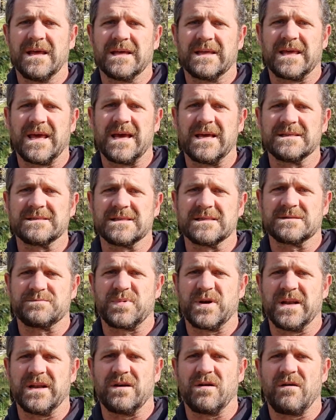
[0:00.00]
Kez is
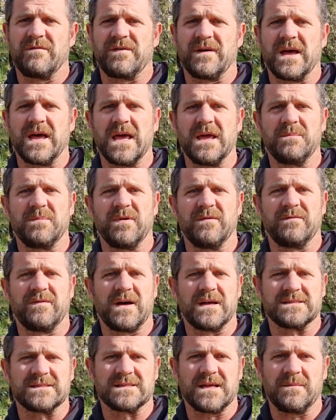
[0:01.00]
printing off a heap of
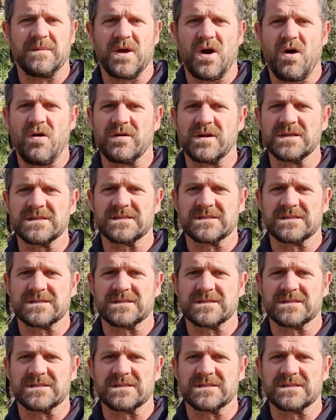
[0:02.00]
uh, stubby holders.